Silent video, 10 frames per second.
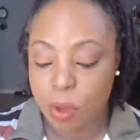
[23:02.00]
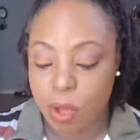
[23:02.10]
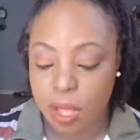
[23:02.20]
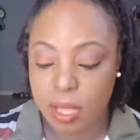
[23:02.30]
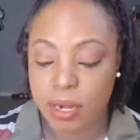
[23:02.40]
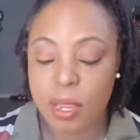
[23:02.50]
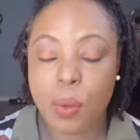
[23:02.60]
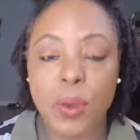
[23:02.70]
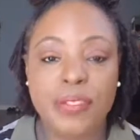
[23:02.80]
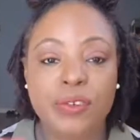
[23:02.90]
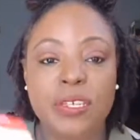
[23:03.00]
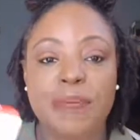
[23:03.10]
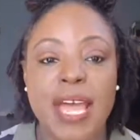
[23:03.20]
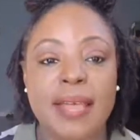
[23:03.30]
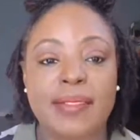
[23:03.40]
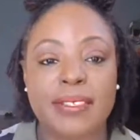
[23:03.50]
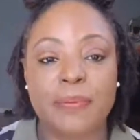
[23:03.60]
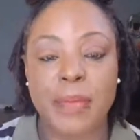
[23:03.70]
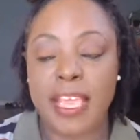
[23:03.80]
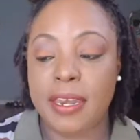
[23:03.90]
on whether to buy this
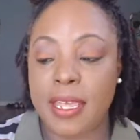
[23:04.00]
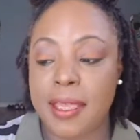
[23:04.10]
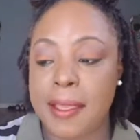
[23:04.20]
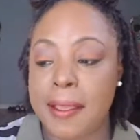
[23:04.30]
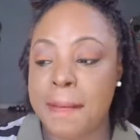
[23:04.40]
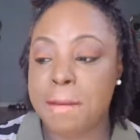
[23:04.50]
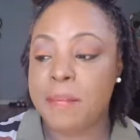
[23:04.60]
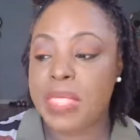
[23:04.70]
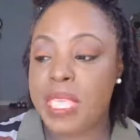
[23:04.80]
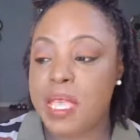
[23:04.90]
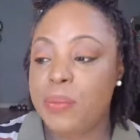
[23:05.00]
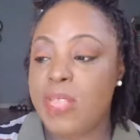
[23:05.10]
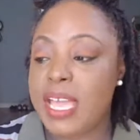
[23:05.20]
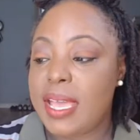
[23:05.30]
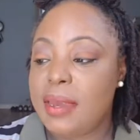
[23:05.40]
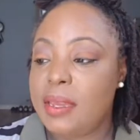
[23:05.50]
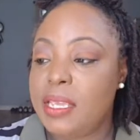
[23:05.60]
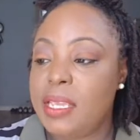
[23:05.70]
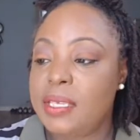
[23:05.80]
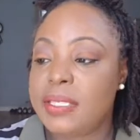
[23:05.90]
Band-Aid that
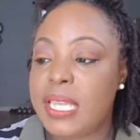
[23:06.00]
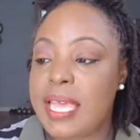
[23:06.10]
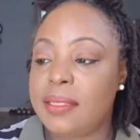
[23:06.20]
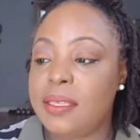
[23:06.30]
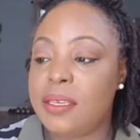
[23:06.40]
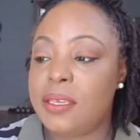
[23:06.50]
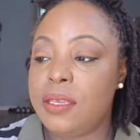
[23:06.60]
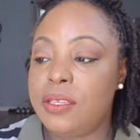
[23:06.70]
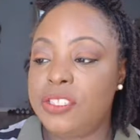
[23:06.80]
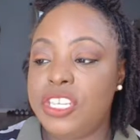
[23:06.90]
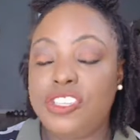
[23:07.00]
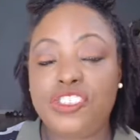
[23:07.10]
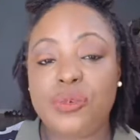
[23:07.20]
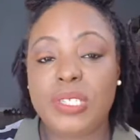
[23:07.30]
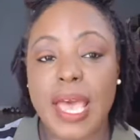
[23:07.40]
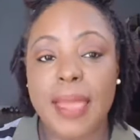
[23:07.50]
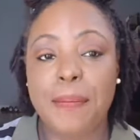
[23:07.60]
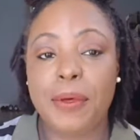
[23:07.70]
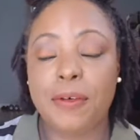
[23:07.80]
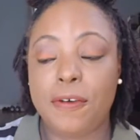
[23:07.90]
is like the tissue
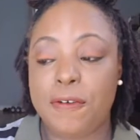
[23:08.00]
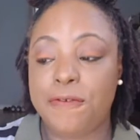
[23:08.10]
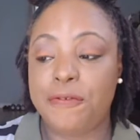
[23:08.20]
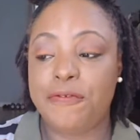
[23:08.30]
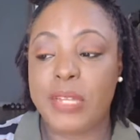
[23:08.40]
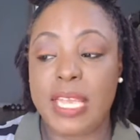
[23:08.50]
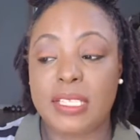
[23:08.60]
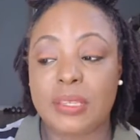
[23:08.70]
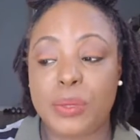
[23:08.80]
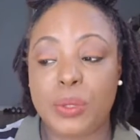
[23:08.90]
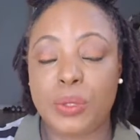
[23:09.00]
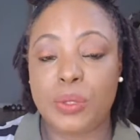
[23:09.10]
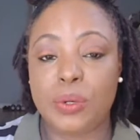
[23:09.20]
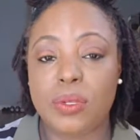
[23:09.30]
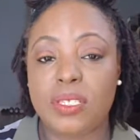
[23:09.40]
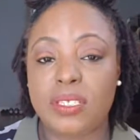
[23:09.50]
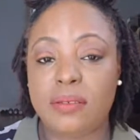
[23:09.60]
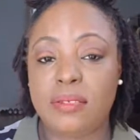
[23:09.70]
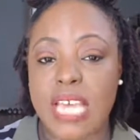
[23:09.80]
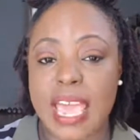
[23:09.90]
type of flexible
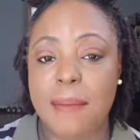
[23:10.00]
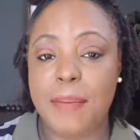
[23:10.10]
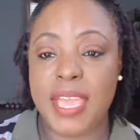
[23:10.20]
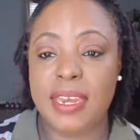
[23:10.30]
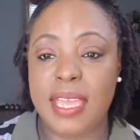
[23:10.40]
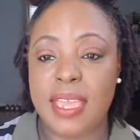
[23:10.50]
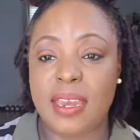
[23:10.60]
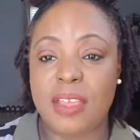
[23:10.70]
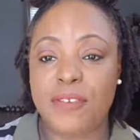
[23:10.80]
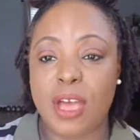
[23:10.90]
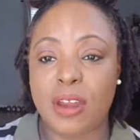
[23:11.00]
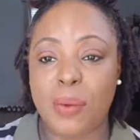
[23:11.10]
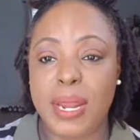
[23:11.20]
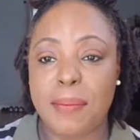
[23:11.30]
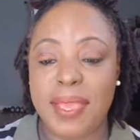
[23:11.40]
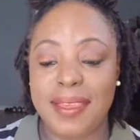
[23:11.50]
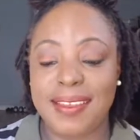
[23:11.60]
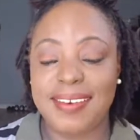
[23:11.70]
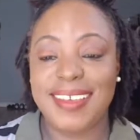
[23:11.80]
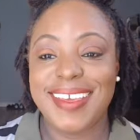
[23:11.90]
type Band-Aid, if y'all know what I
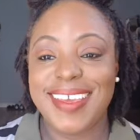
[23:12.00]
mean,